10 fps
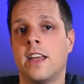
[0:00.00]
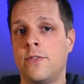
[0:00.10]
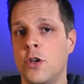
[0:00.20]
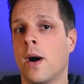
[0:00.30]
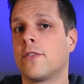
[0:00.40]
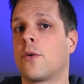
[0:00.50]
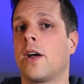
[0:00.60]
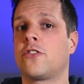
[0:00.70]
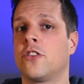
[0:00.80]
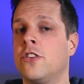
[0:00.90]
If you have a
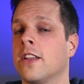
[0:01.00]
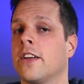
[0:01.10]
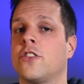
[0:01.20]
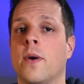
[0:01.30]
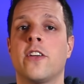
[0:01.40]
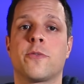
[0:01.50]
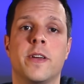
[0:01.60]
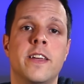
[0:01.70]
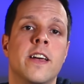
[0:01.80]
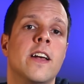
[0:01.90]
question you'd like to ask
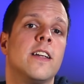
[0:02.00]
me,